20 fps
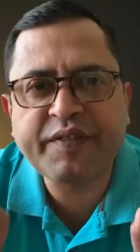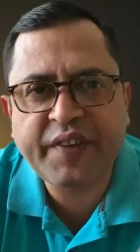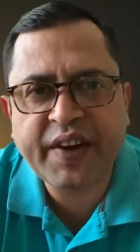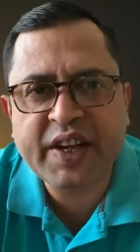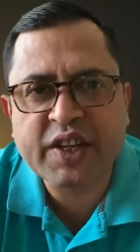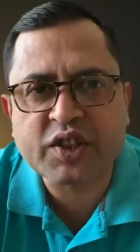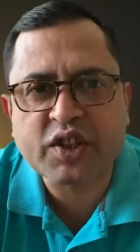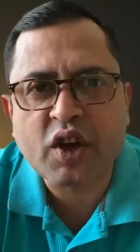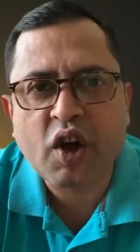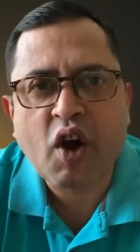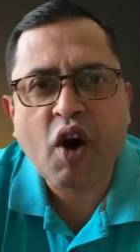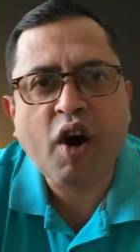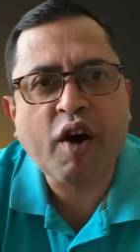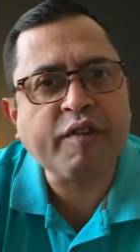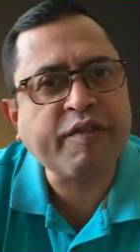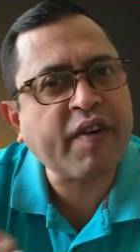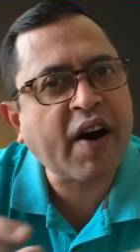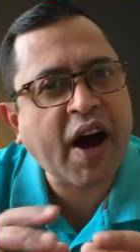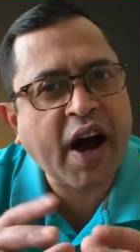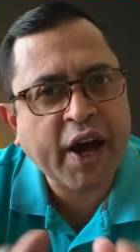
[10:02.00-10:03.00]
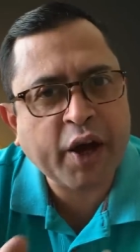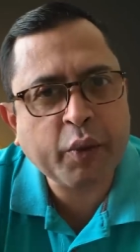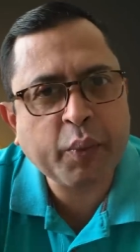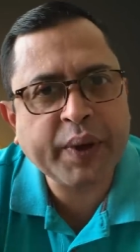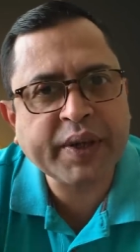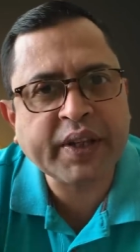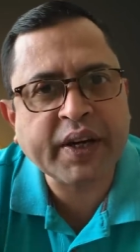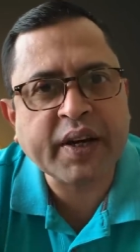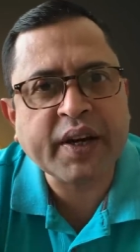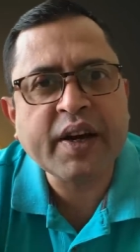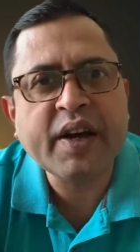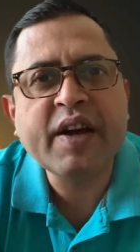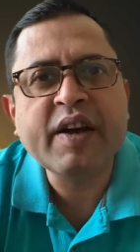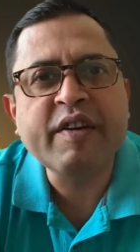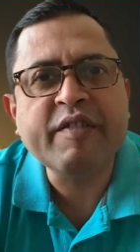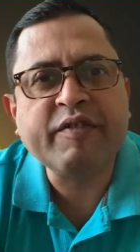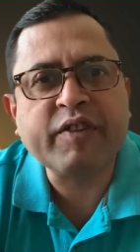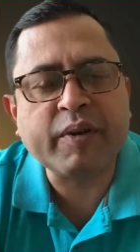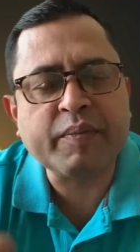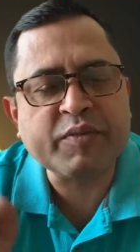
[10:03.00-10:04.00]
phase of Ayurveda
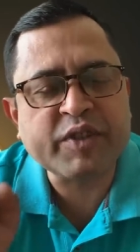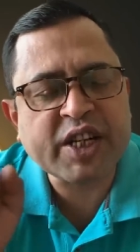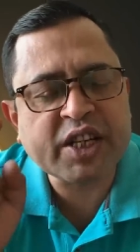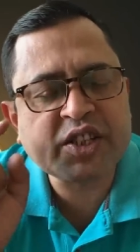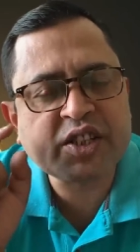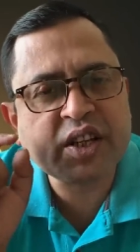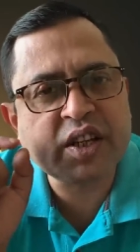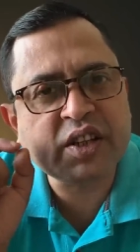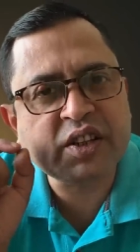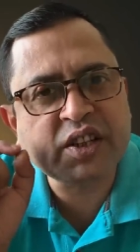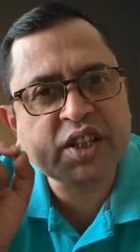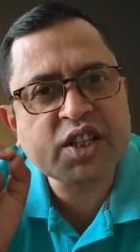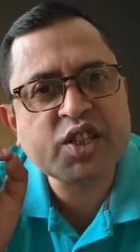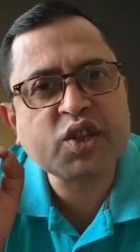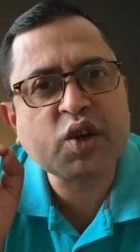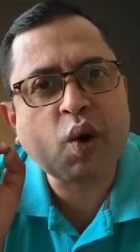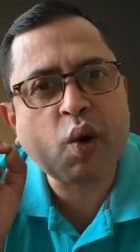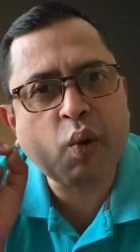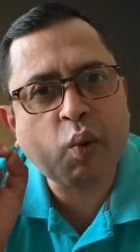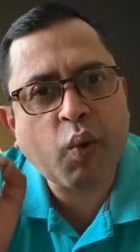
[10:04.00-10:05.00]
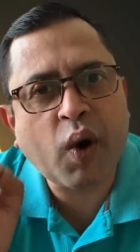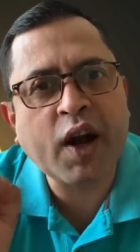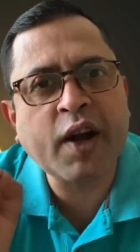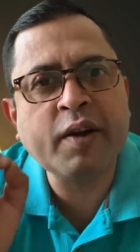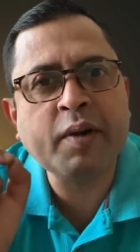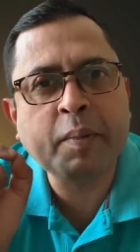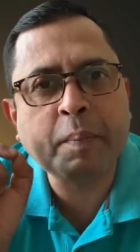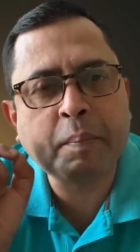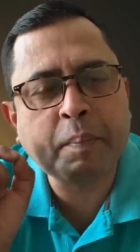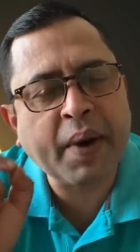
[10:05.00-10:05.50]
from just this one